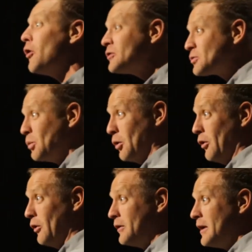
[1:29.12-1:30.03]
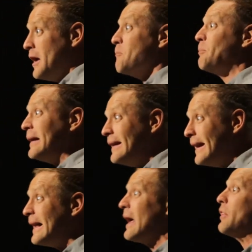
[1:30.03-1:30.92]
God's word,
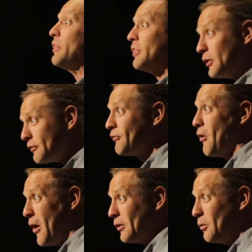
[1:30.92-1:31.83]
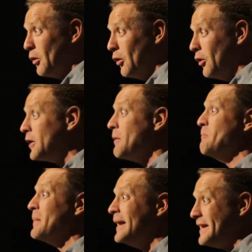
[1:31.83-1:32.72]
being the final word,
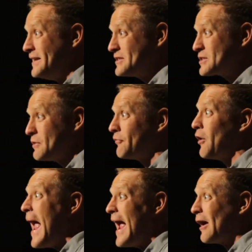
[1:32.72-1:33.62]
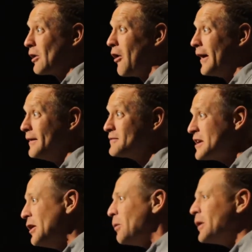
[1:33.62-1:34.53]
means for our
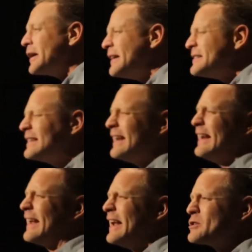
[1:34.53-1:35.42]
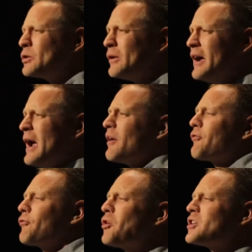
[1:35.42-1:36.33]
lives. We're going to dig into a
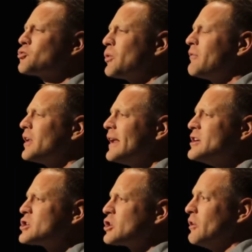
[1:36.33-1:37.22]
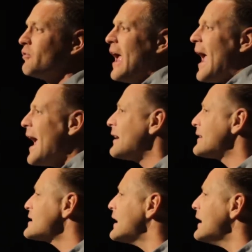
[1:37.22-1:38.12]
fresh revelation of how
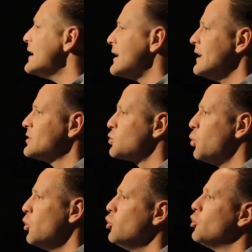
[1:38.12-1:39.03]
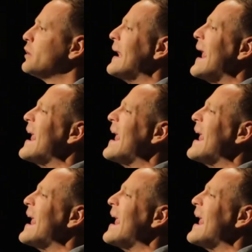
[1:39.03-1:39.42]
to take his word and